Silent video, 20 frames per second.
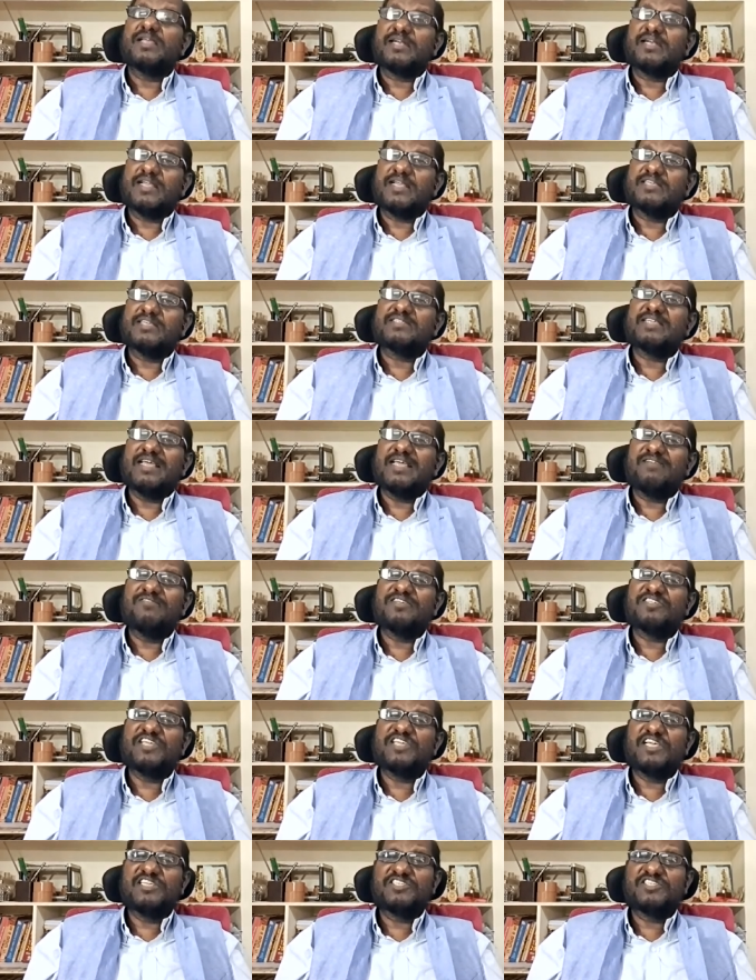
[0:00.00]
that has
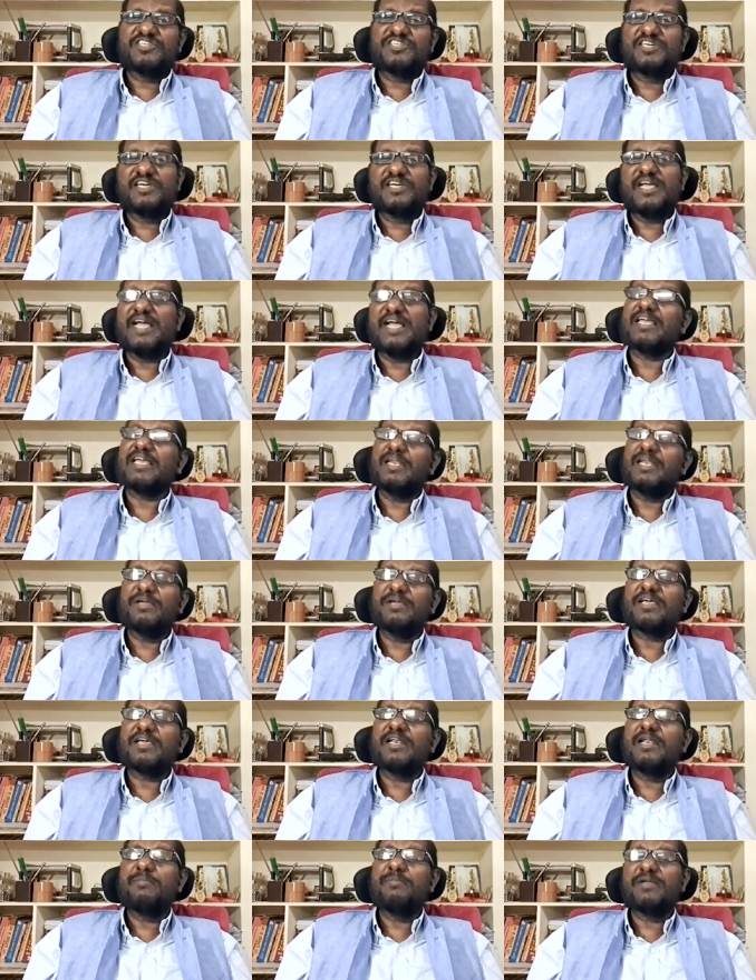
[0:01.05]
envisaged
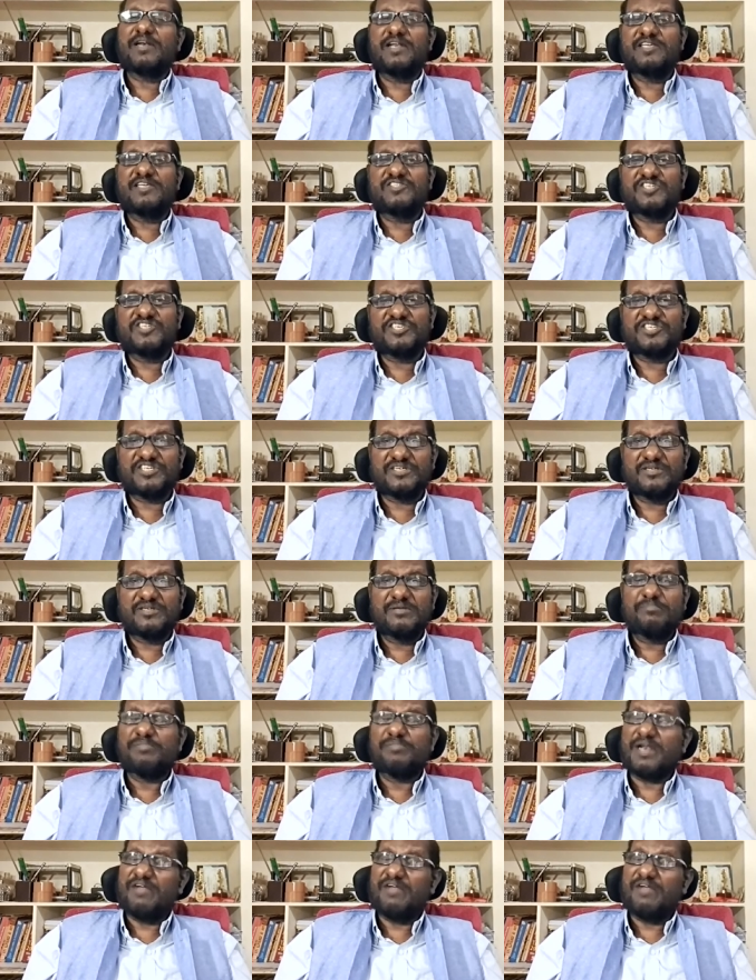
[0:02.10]
economic liberalization,